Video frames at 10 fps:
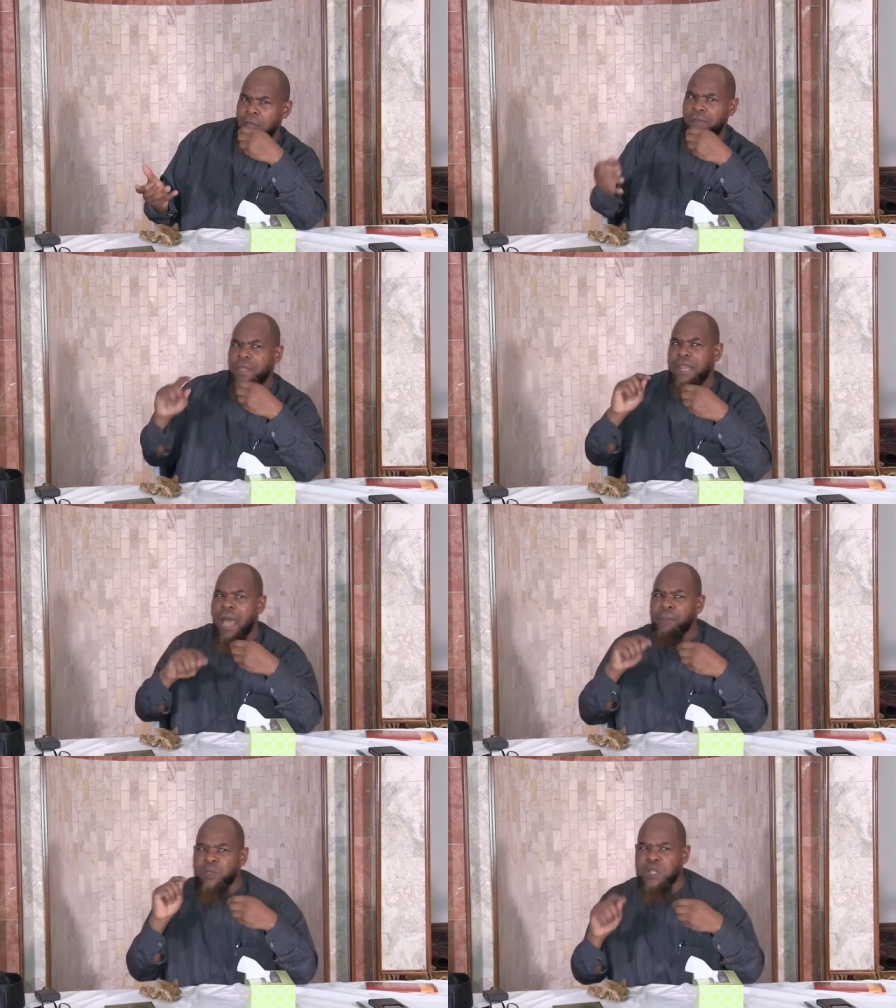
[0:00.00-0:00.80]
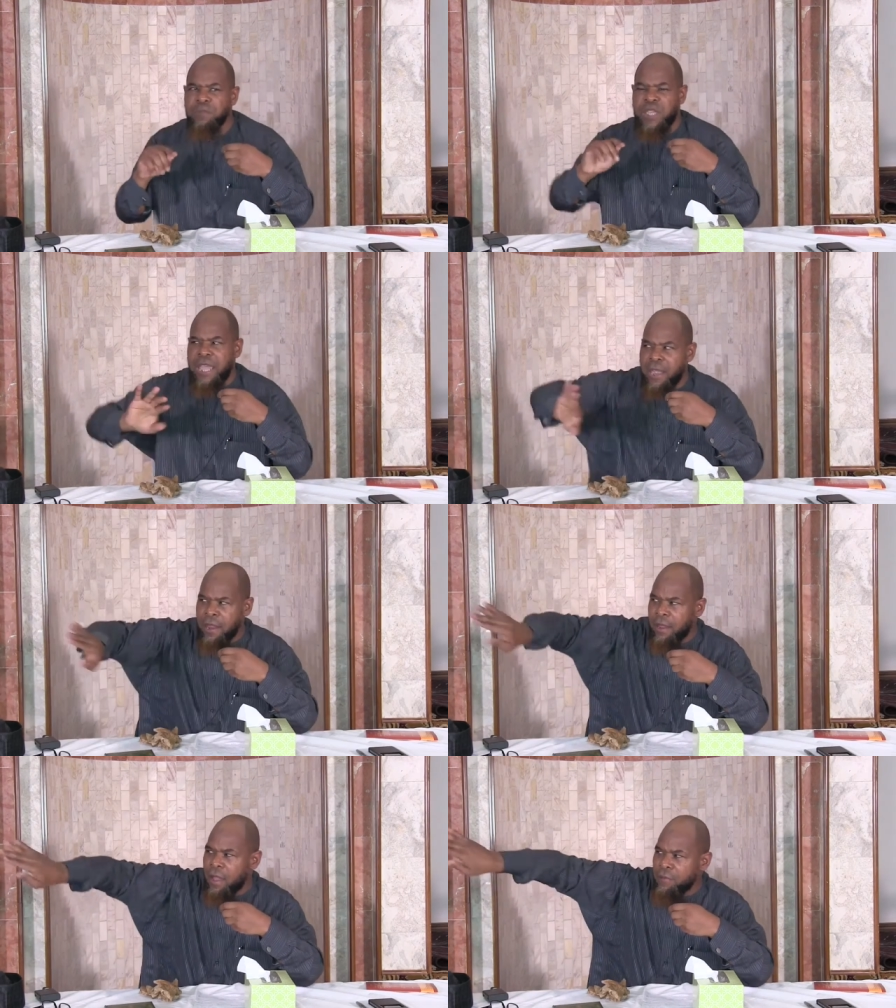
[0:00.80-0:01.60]
If the non-Muslims
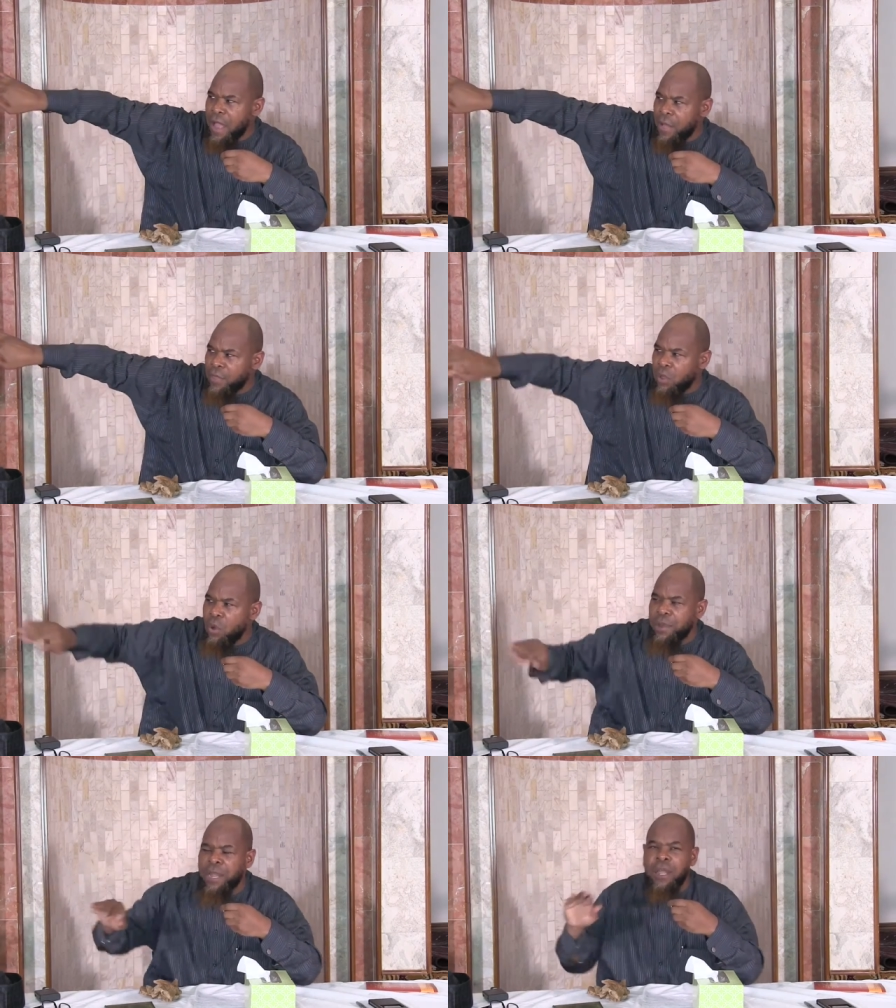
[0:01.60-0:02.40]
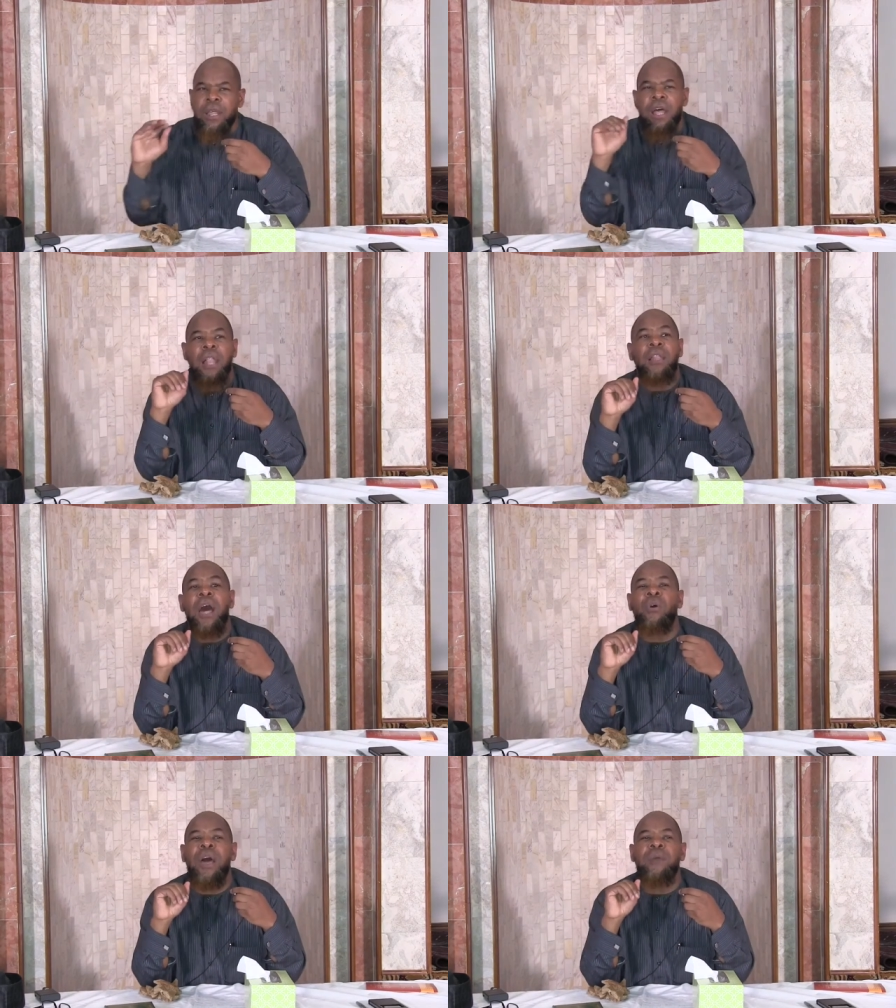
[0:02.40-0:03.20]
here around the corner,
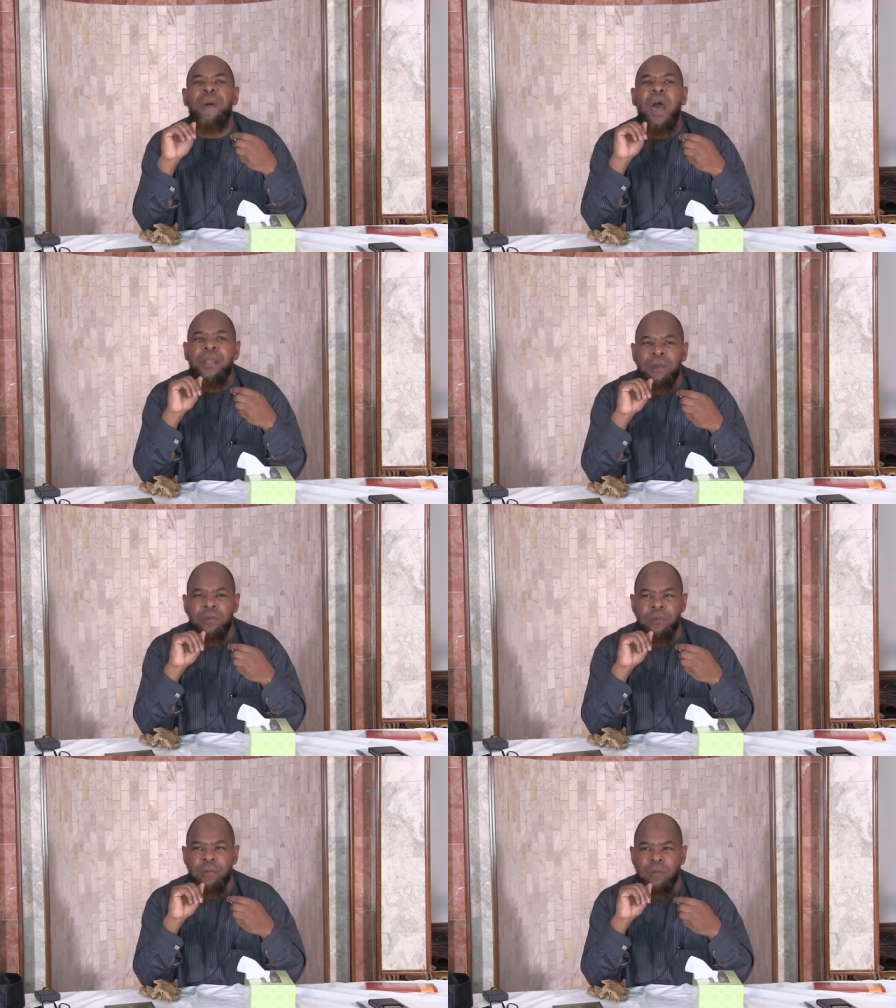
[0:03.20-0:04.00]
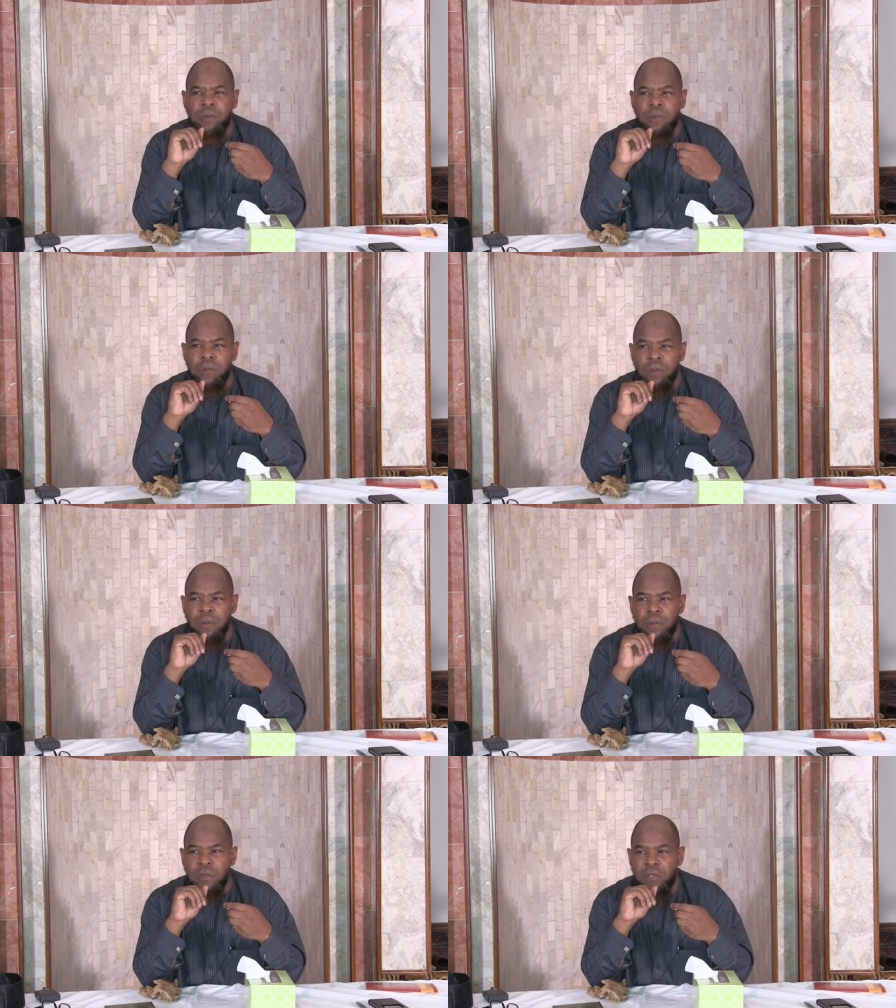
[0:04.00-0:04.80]
Allahu Akbar,
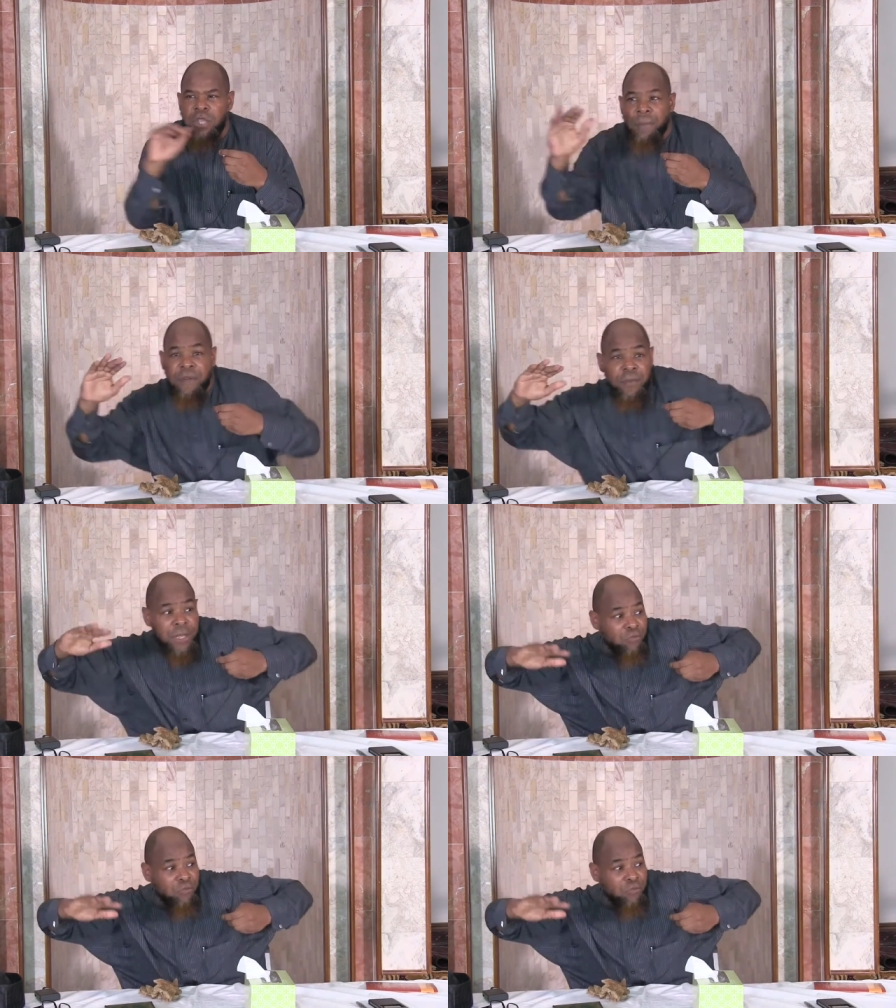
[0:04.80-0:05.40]
some of them